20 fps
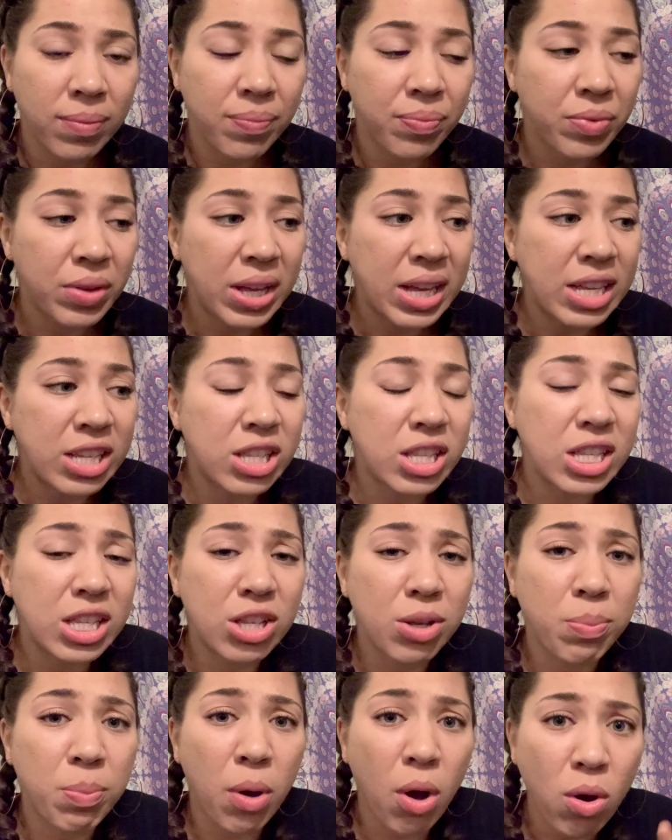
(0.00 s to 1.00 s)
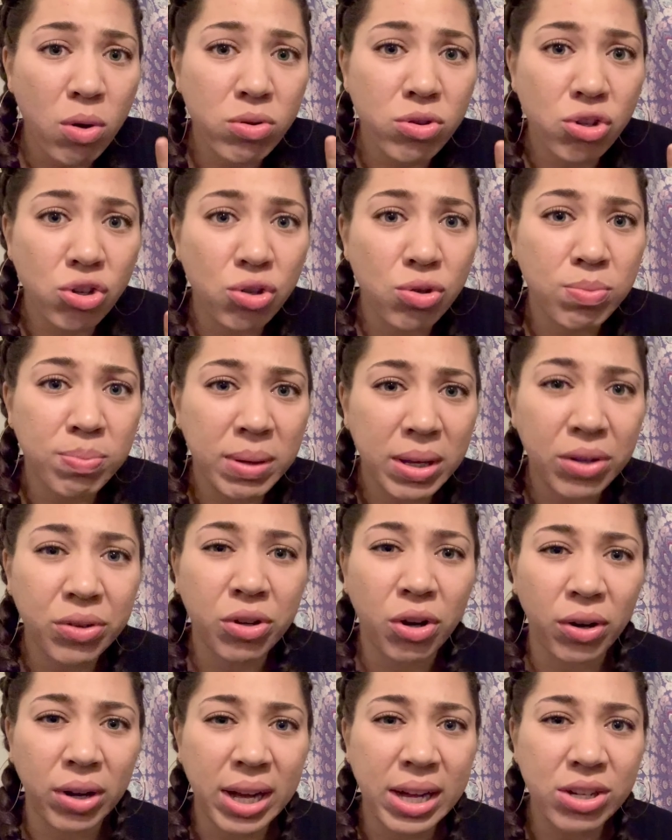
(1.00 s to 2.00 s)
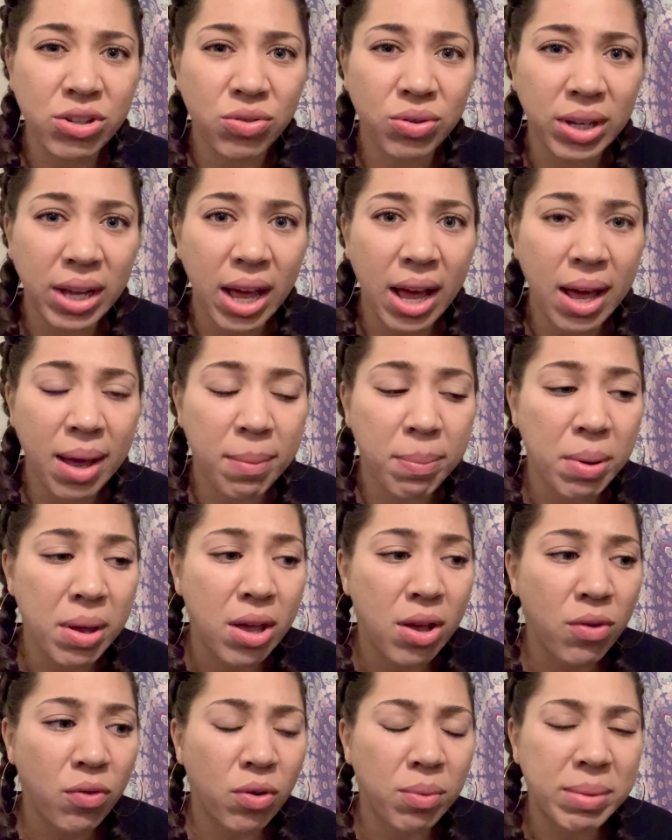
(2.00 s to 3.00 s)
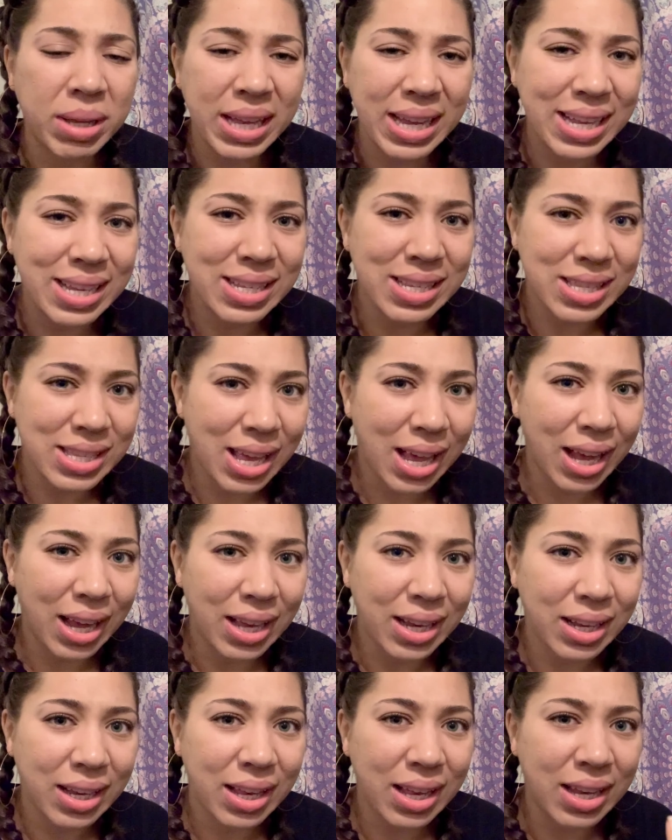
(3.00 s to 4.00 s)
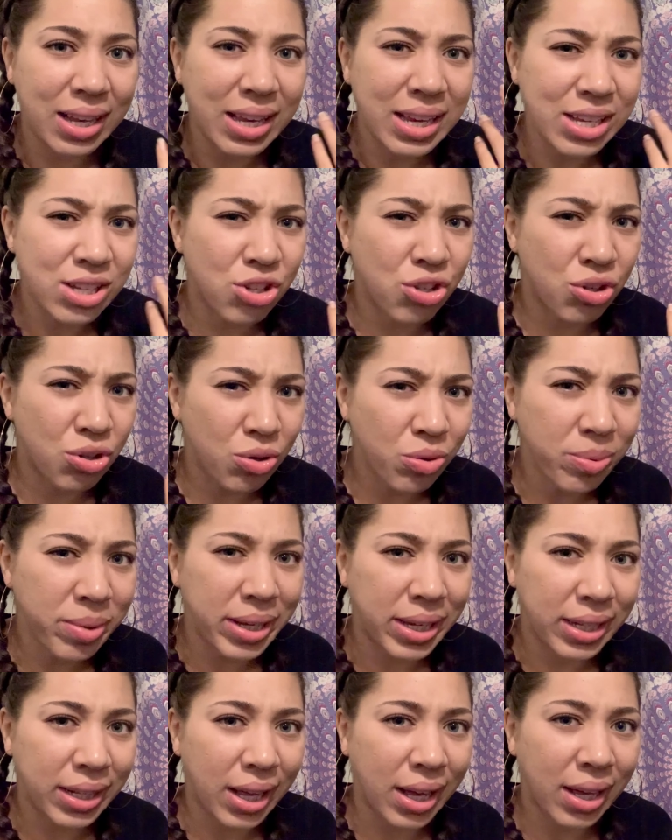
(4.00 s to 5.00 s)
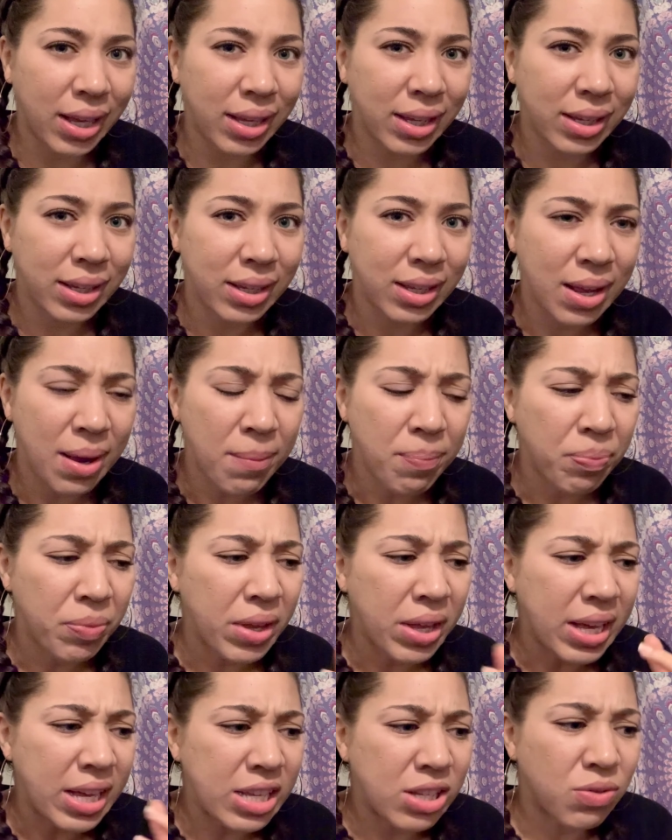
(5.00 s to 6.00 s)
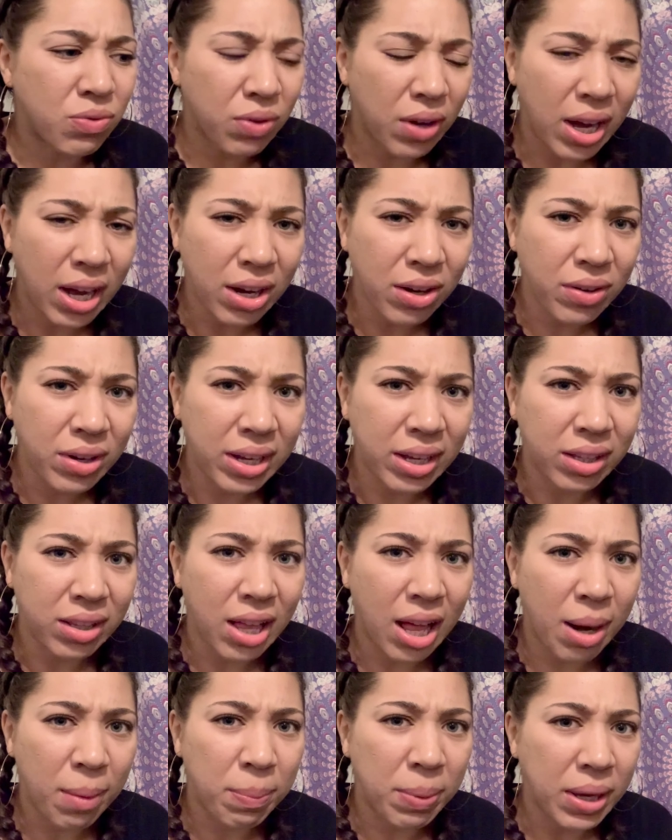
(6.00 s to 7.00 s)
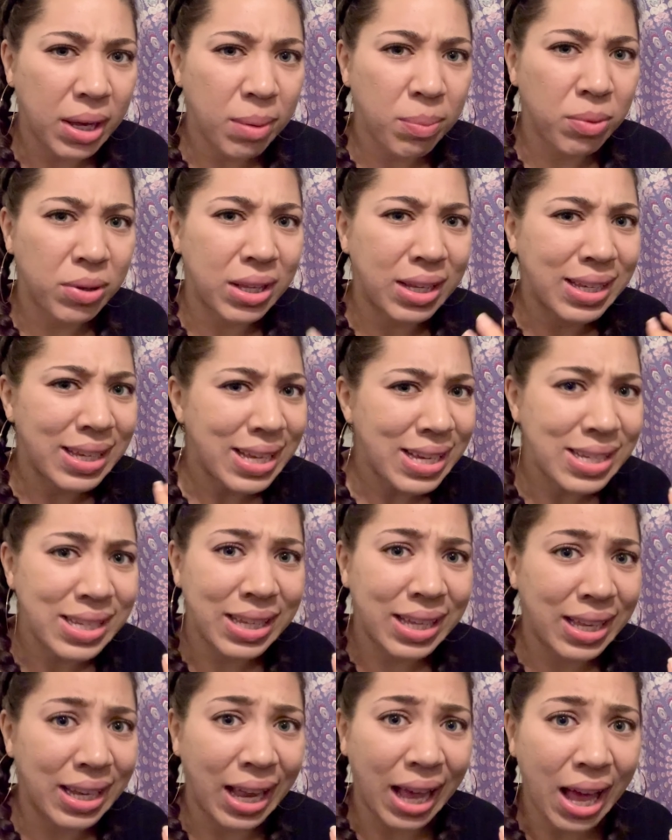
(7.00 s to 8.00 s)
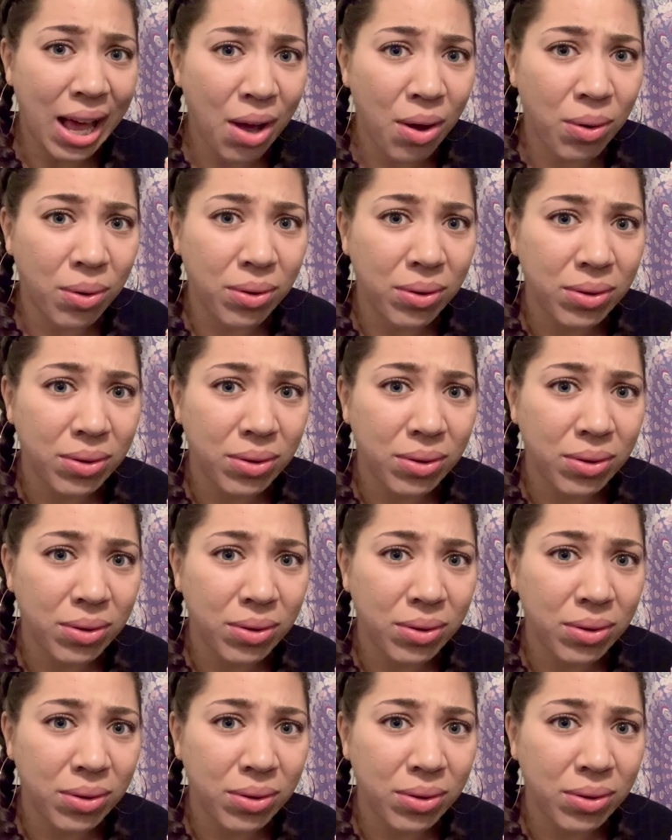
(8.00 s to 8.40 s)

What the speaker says: He's supposed to build our country up from the inside, and he's doing that. He's firing a lot of people that need to get out.